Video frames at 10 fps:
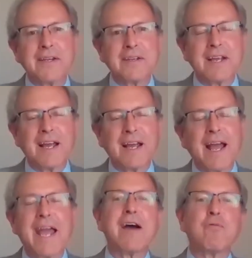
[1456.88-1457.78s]
I
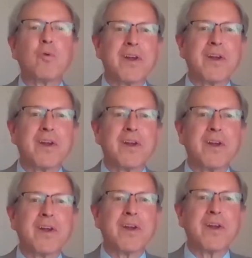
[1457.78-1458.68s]
have one last
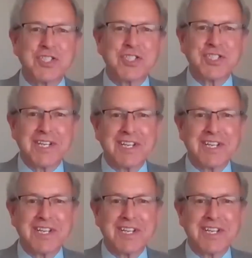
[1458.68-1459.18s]
question,